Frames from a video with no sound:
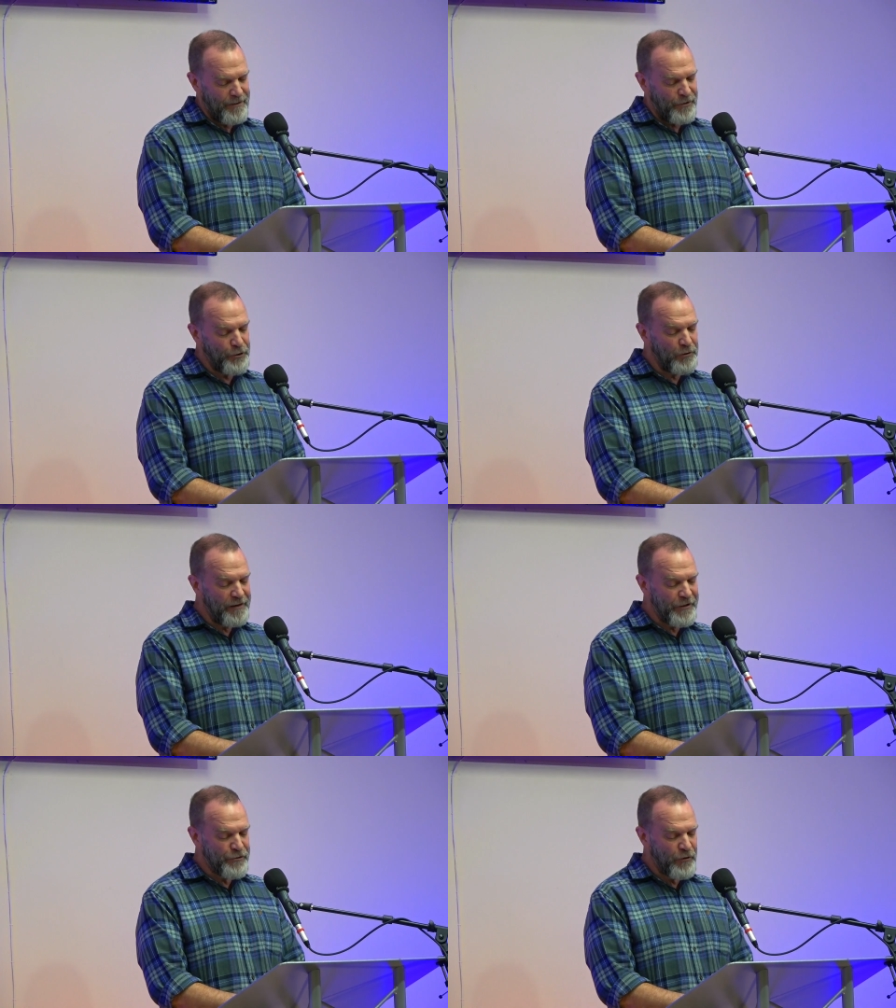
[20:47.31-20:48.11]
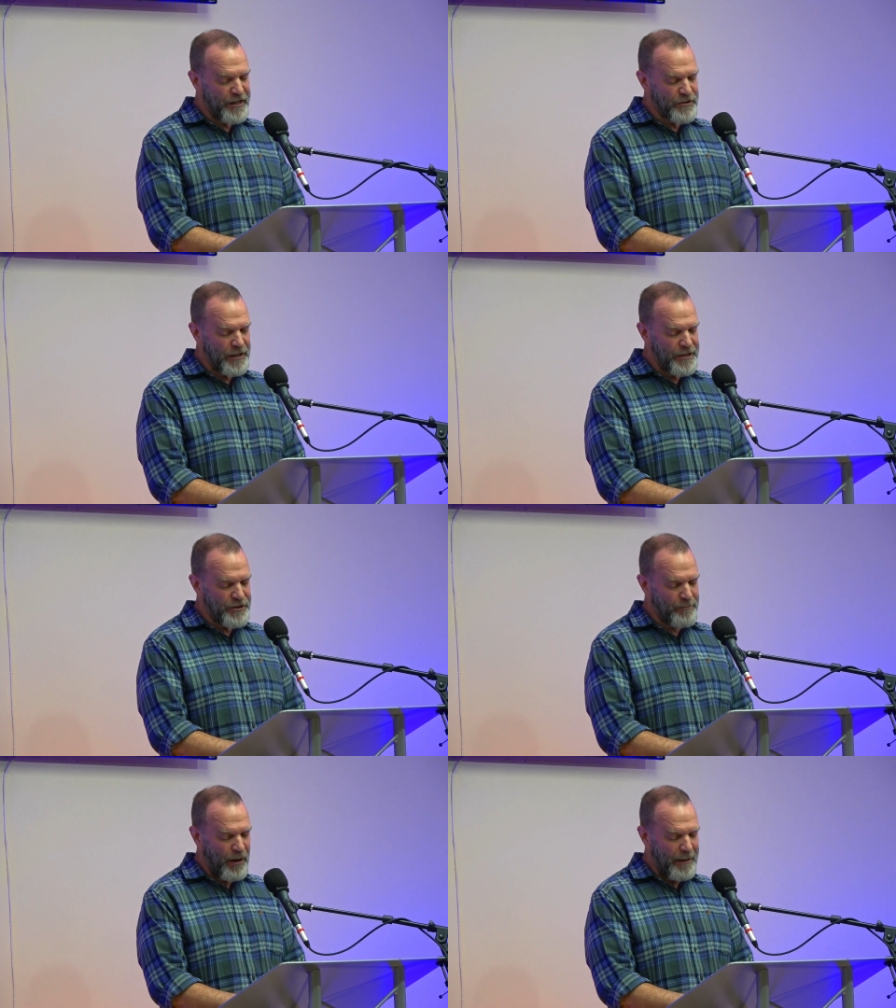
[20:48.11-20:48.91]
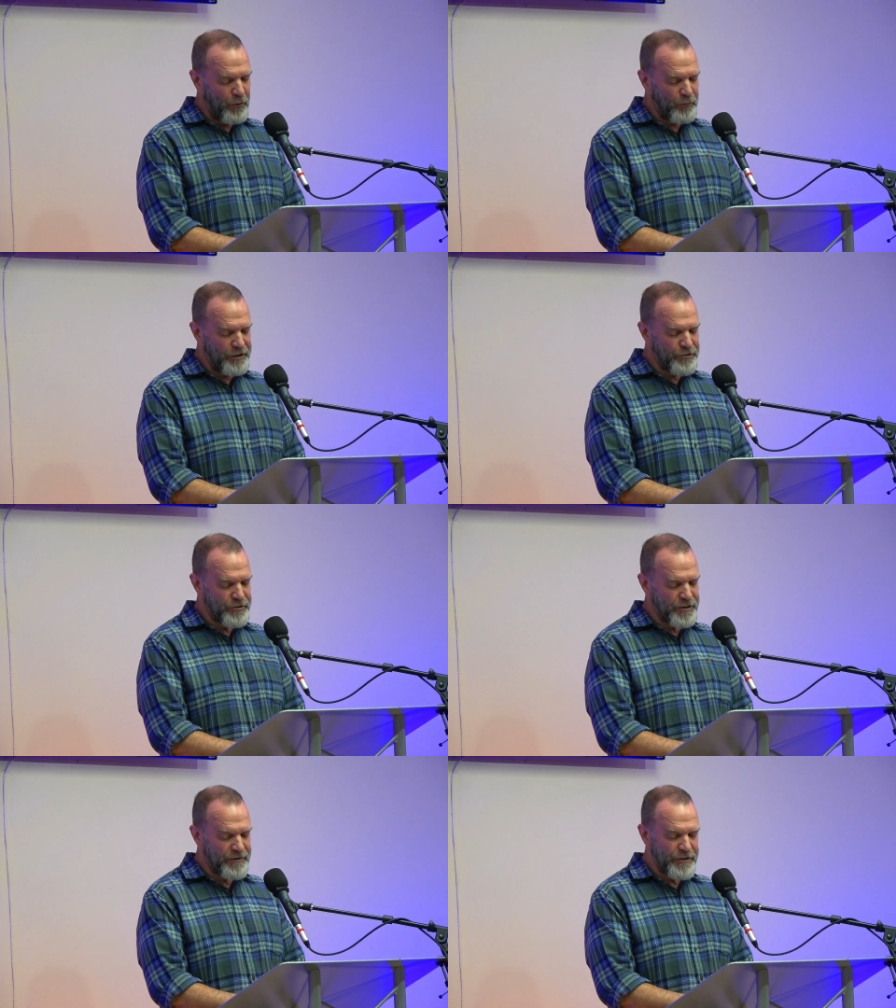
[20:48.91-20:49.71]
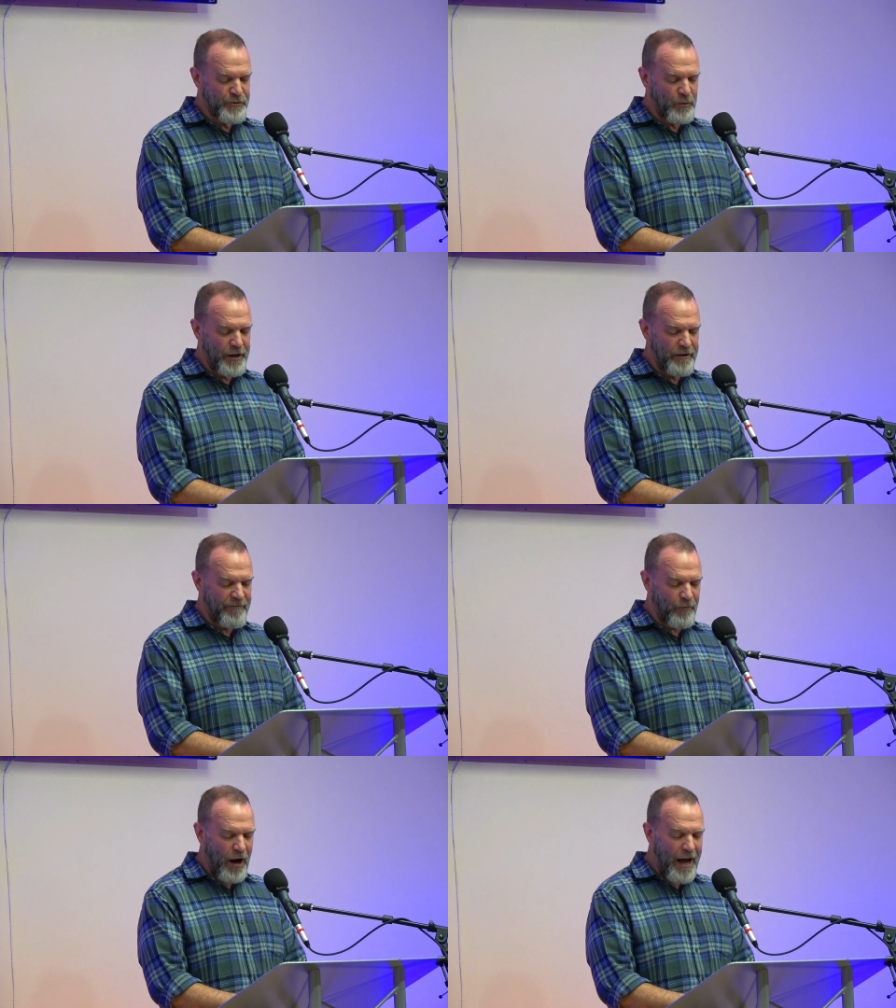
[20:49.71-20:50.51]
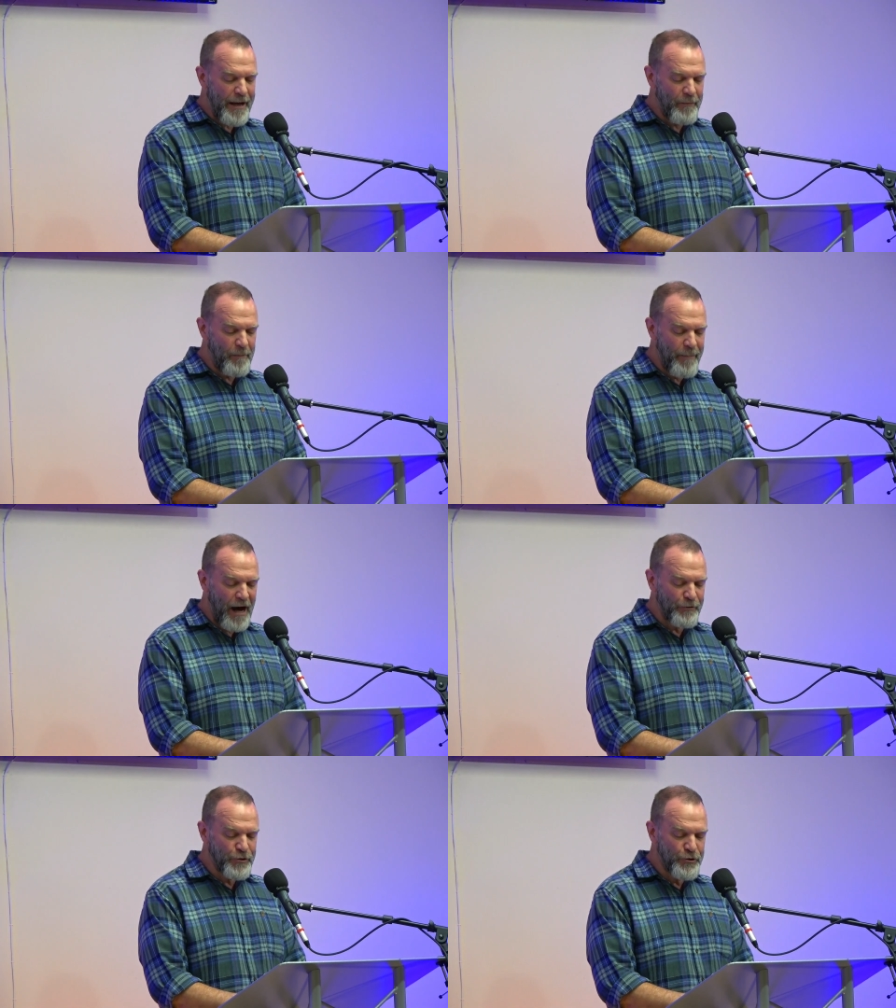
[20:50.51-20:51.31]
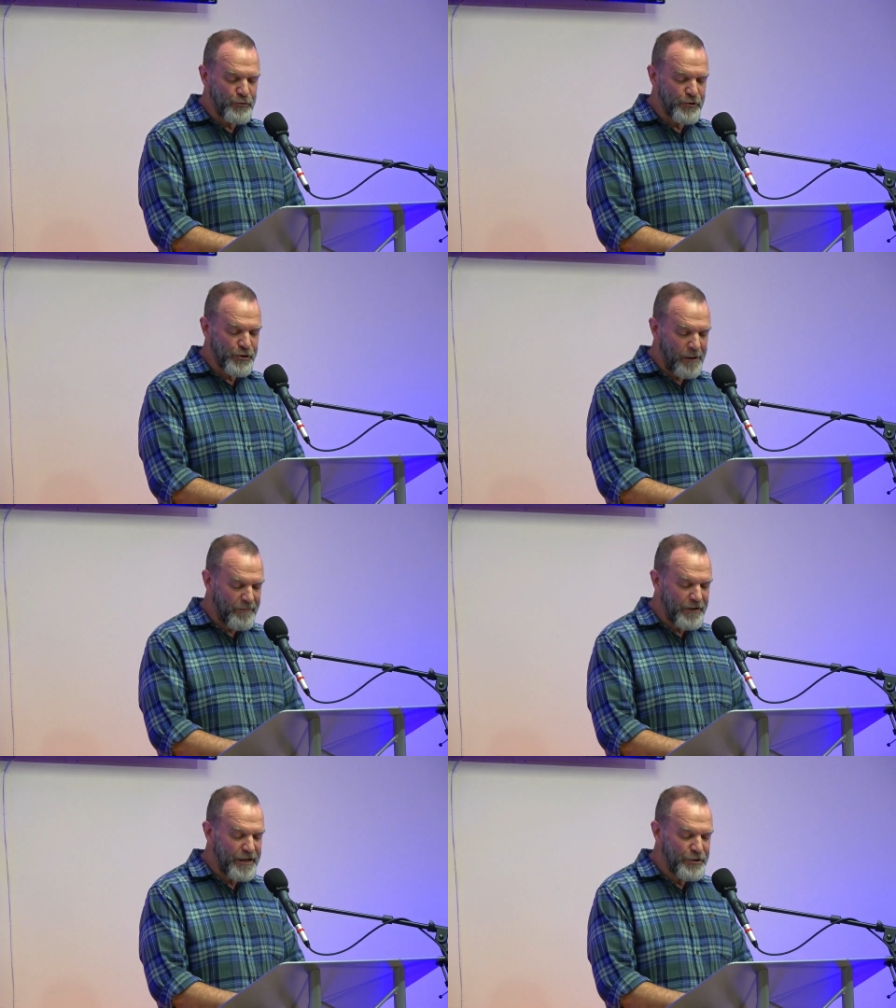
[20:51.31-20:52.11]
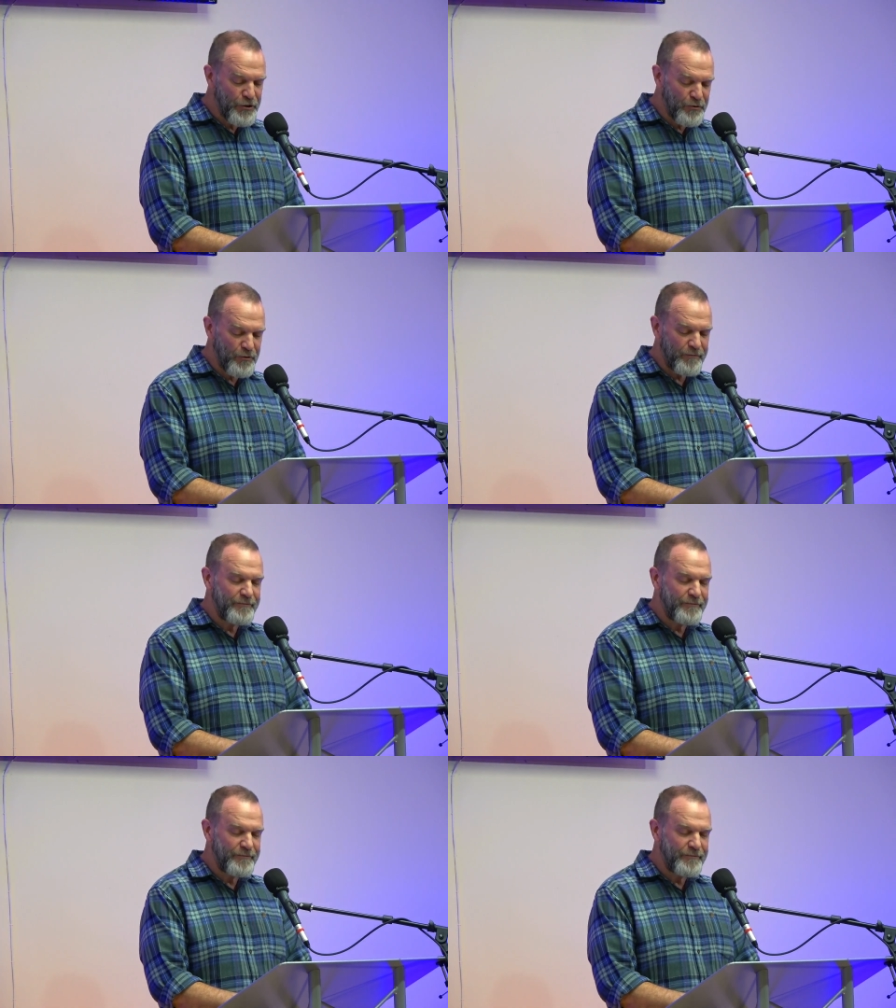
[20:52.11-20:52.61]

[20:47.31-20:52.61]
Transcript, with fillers: The New Living Translation Bible renders it this way For I am about to do something new.